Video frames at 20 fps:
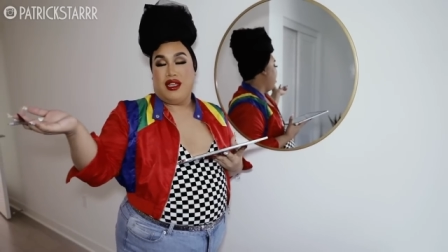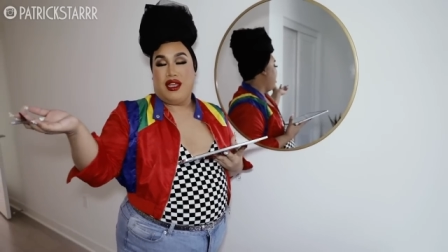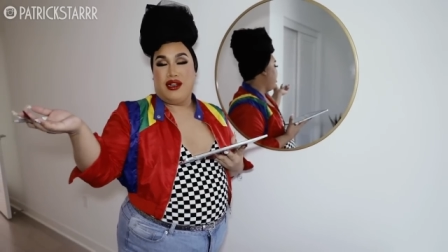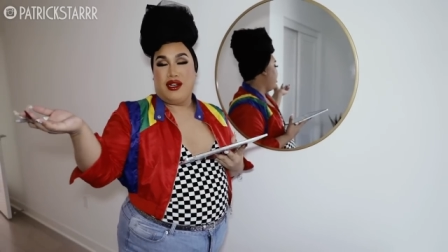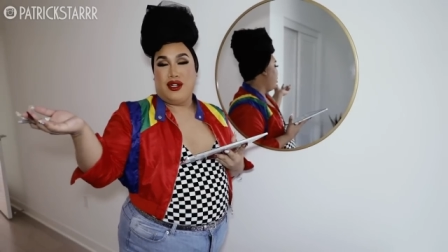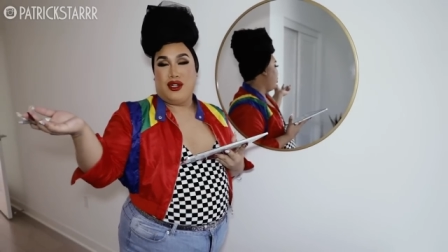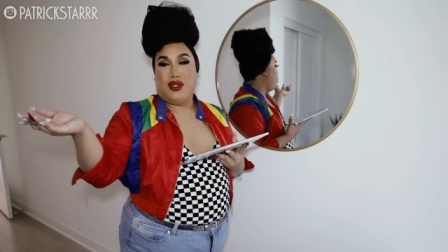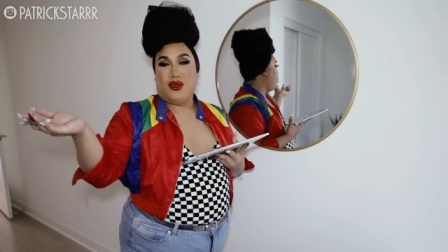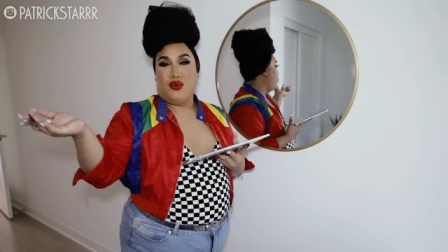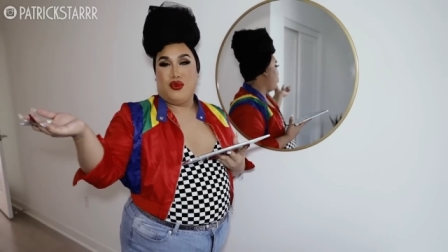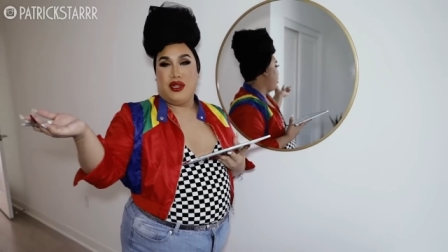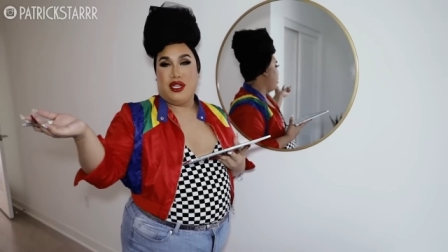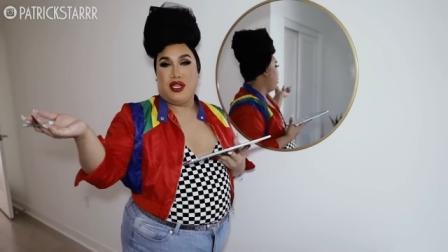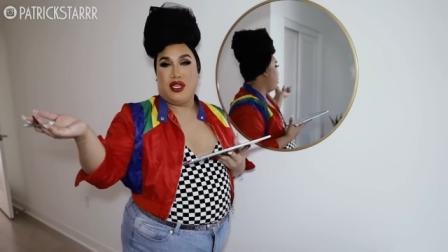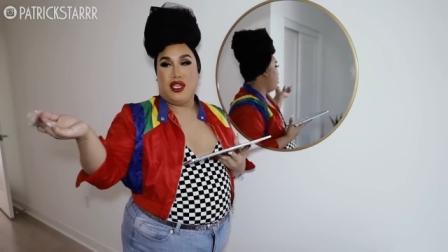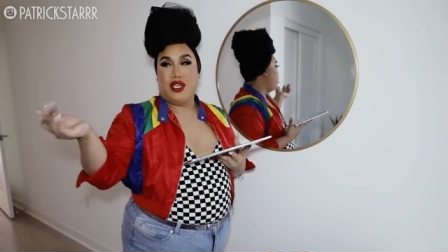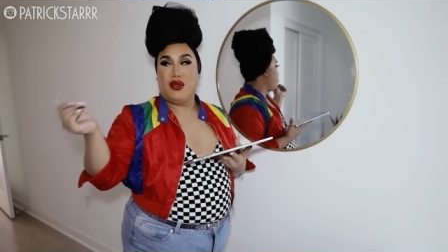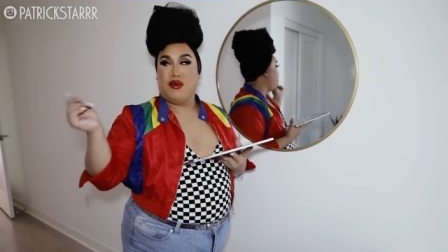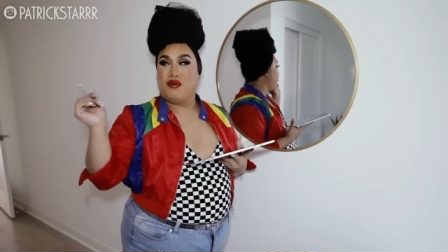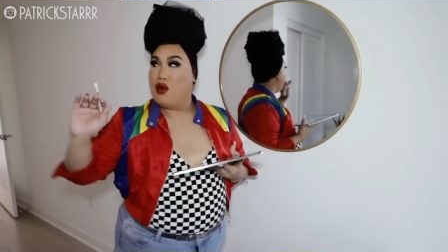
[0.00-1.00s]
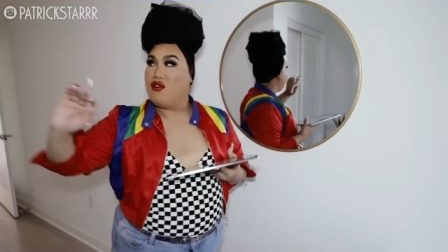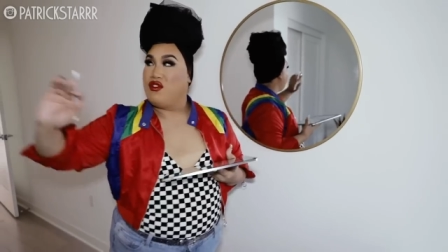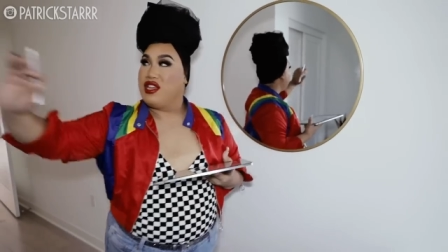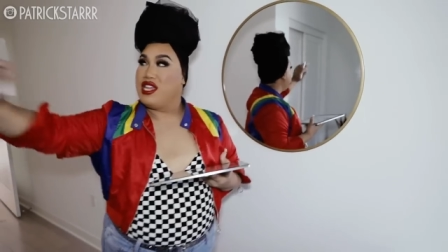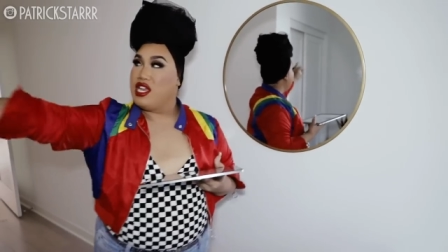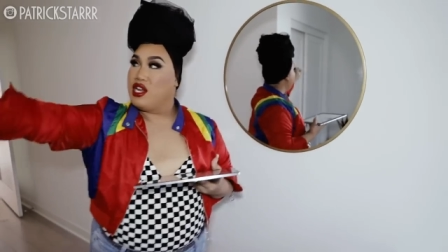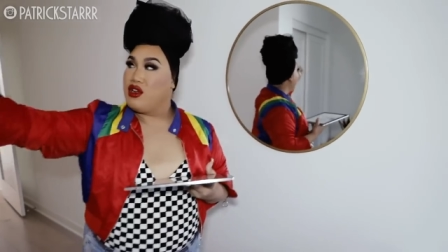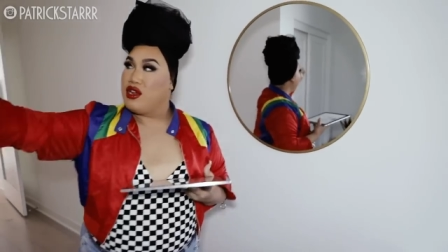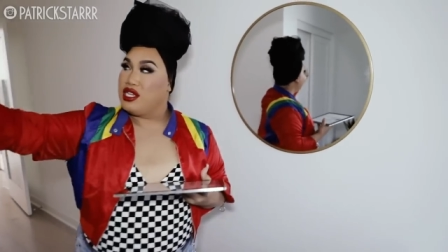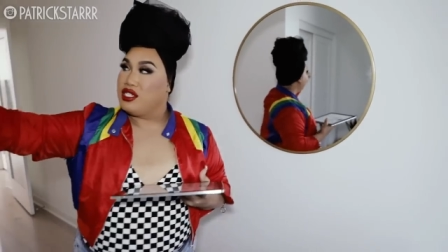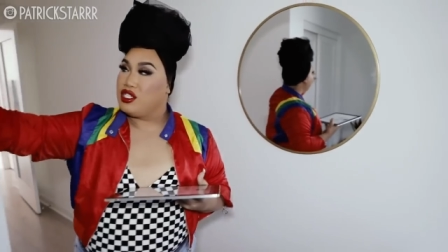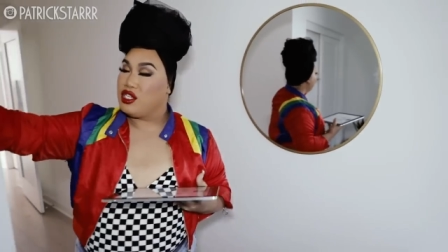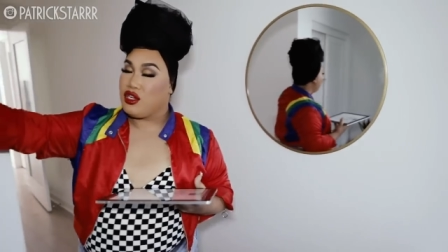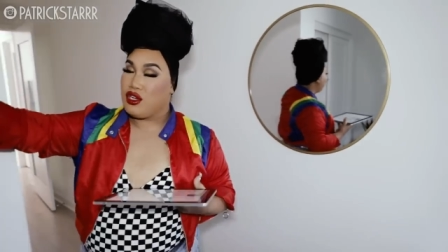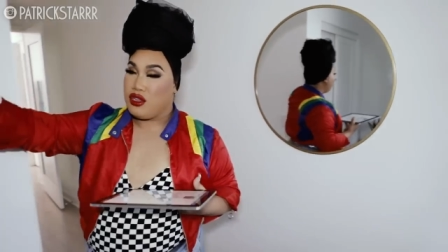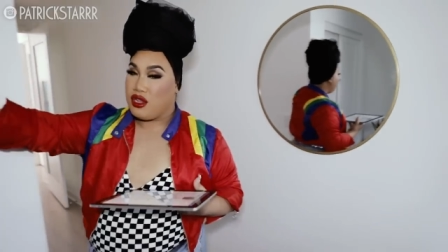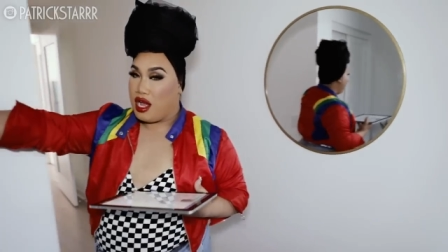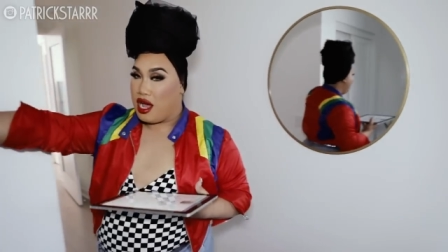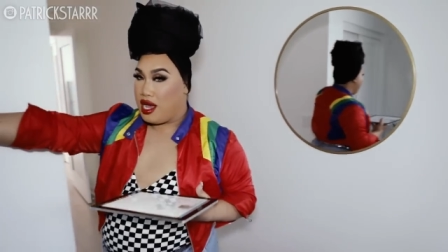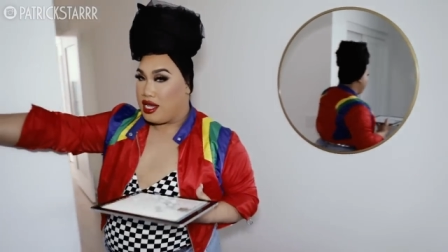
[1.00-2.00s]
And it'll look really cute. Over here is the
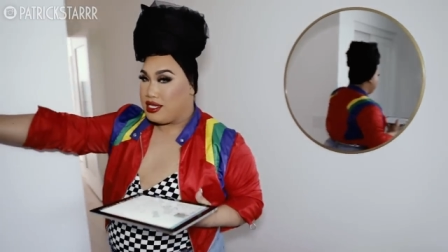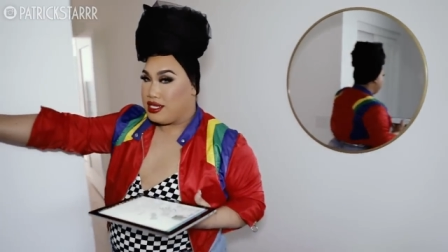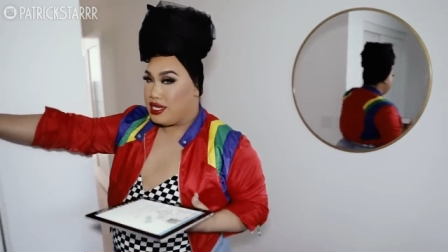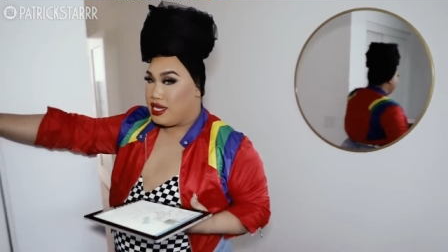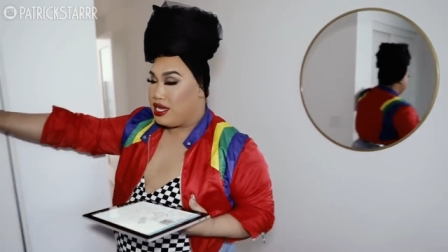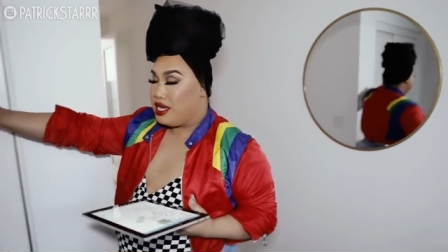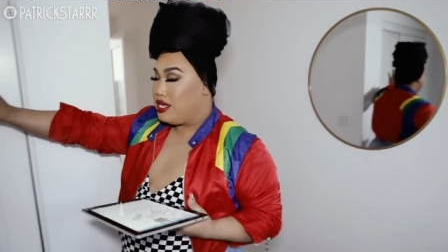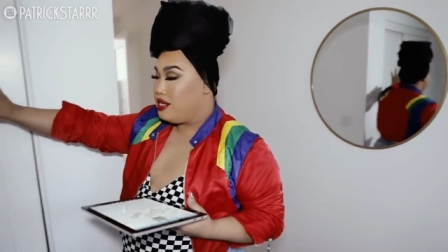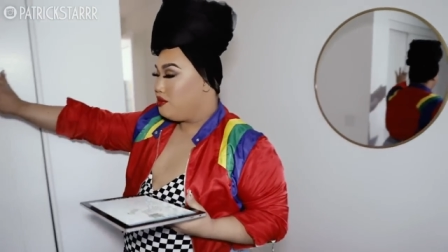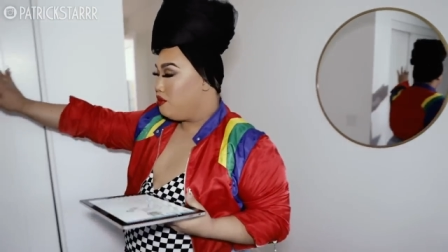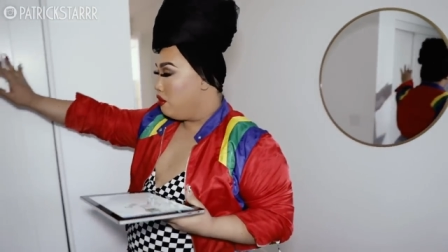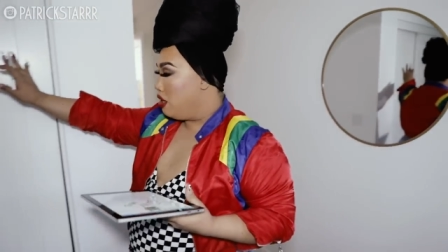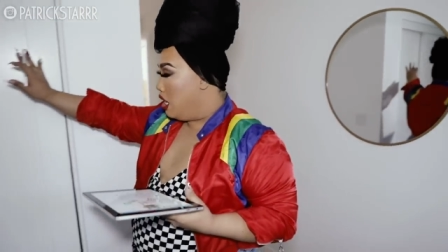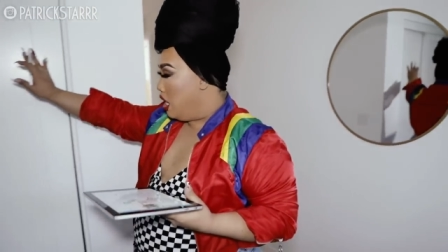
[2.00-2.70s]
closet.